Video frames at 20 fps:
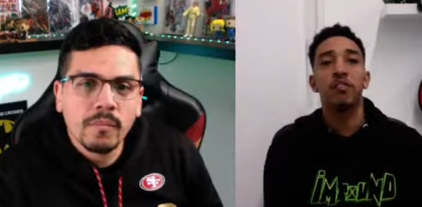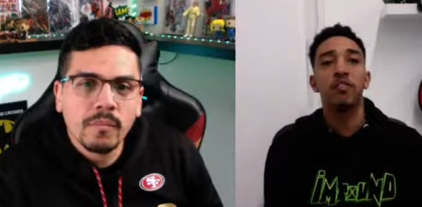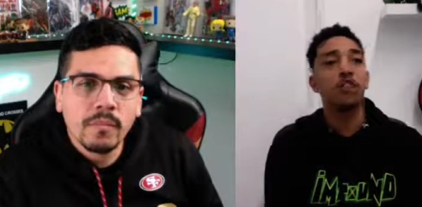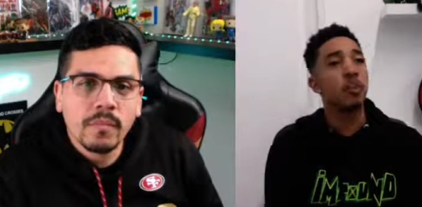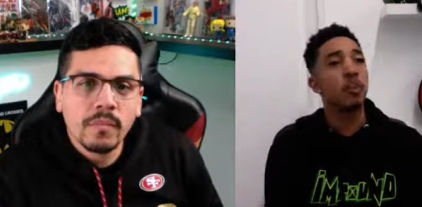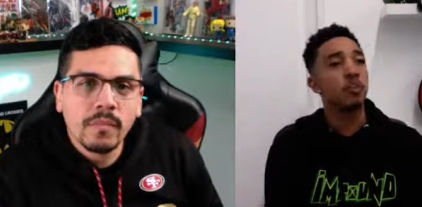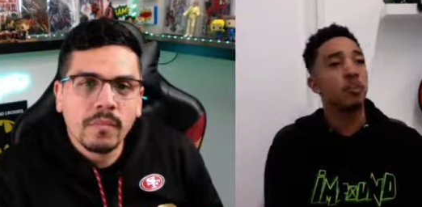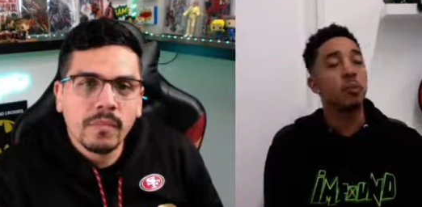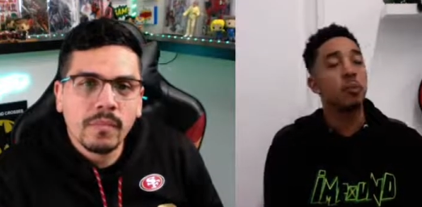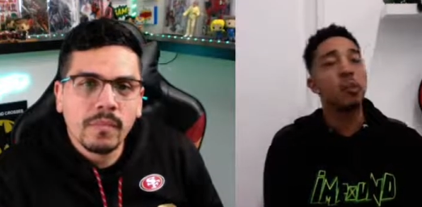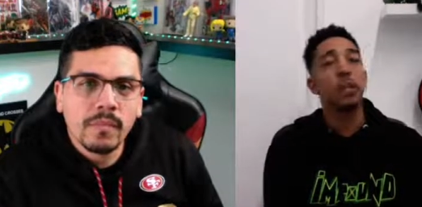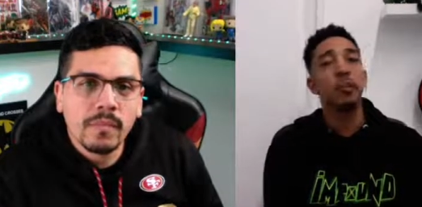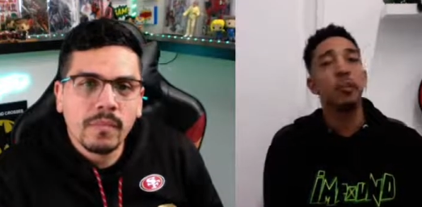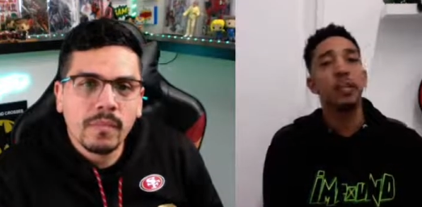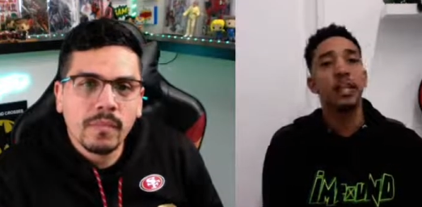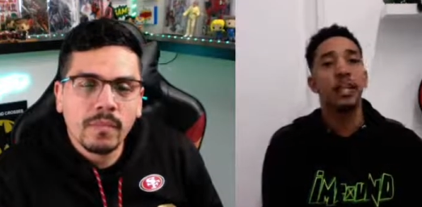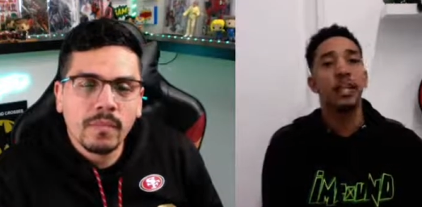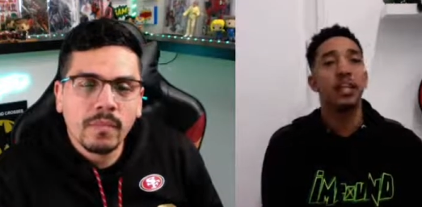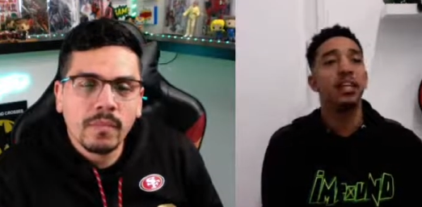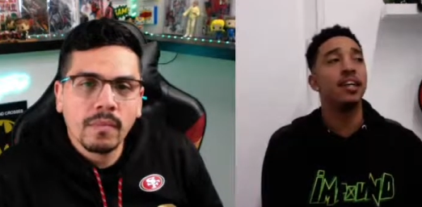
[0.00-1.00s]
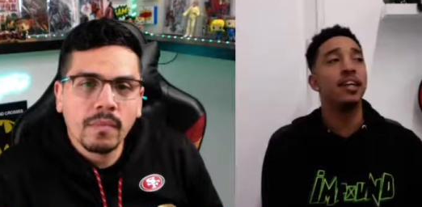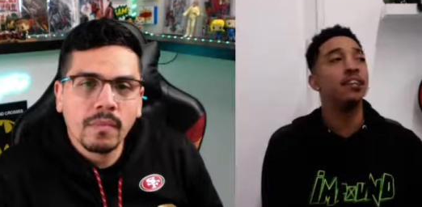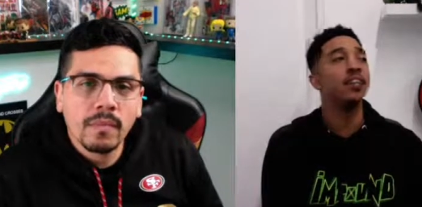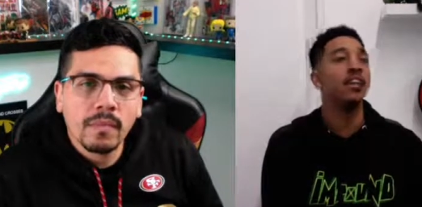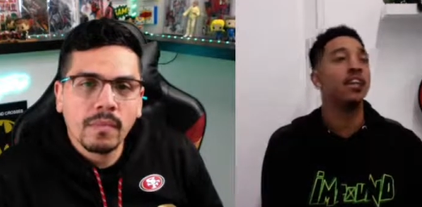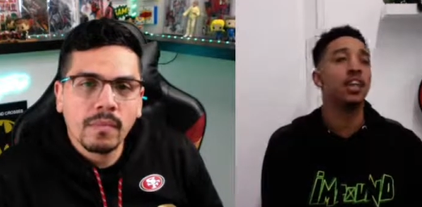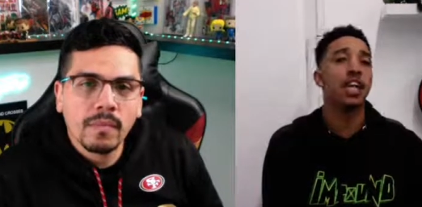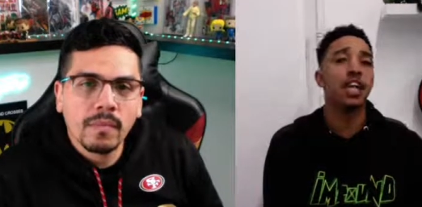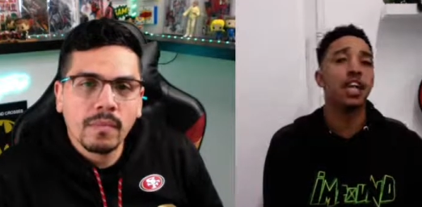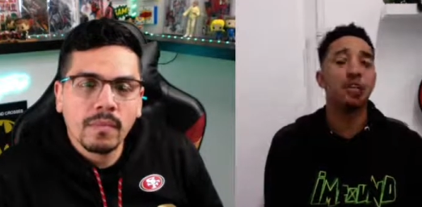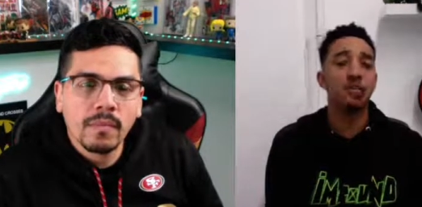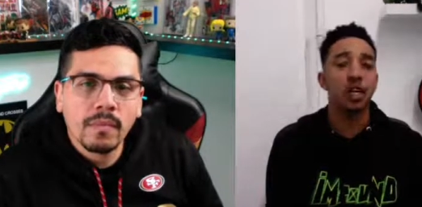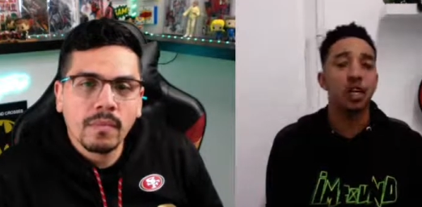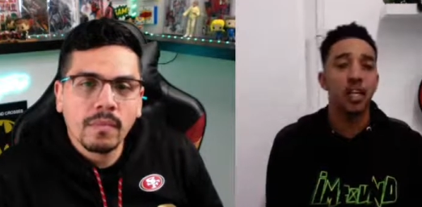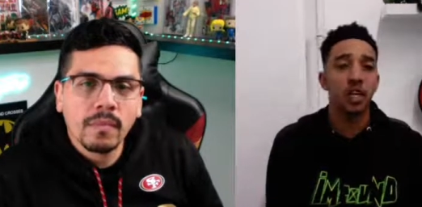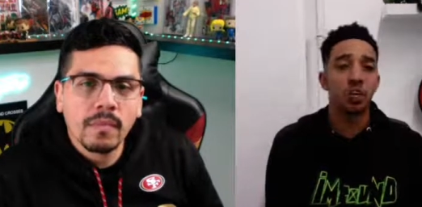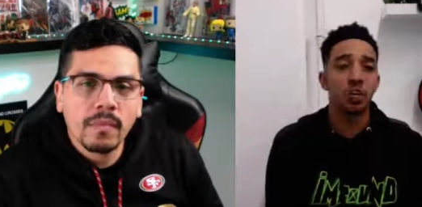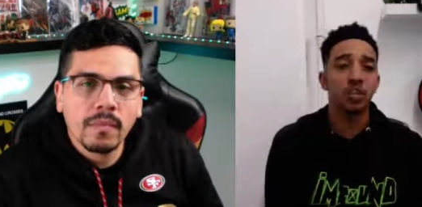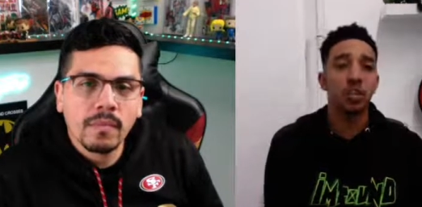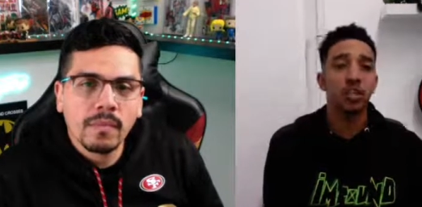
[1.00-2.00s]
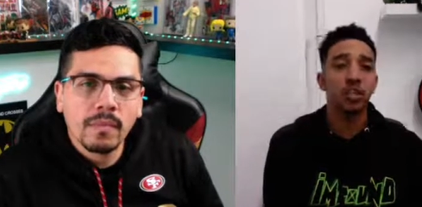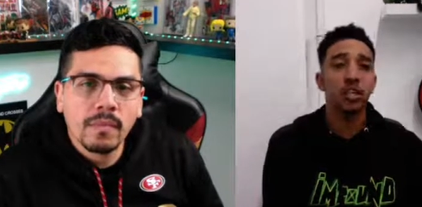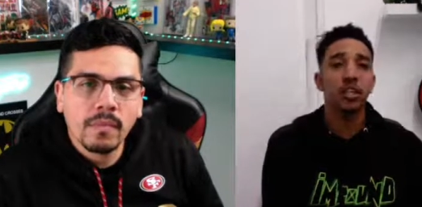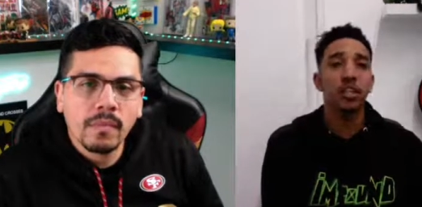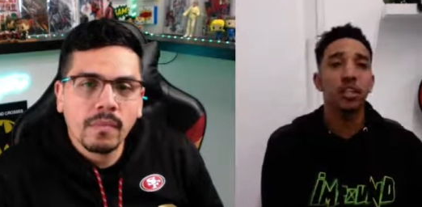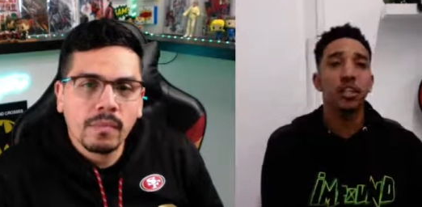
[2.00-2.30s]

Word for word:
Speaker 1: for it, but maybe they love the Lady Monarch book.